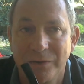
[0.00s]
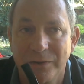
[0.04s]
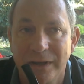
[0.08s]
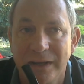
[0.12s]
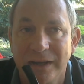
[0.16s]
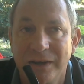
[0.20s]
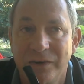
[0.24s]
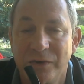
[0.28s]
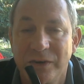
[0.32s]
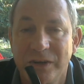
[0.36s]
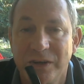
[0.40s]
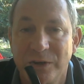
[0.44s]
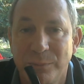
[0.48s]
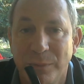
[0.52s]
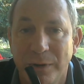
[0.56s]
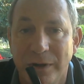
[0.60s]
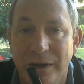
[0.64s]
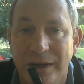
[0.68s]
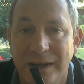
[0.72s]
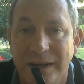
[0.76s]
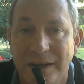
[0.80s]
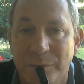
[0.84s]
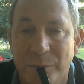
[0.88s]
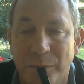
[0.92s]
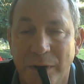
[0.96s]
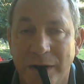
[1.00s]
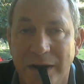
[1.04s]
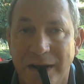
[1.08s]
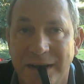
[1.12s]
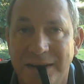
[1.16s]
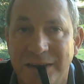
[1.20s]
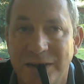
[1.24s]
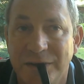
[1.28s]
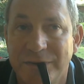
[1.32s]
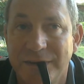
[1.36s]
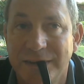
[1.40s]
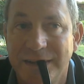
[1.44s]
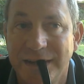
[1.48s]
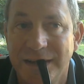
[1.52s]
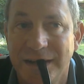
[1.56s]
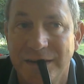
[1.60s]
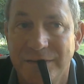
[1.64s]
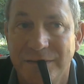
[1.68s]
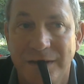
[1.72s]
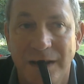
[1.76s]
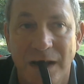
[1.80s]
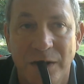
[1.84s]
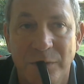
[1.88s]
increase my activity level.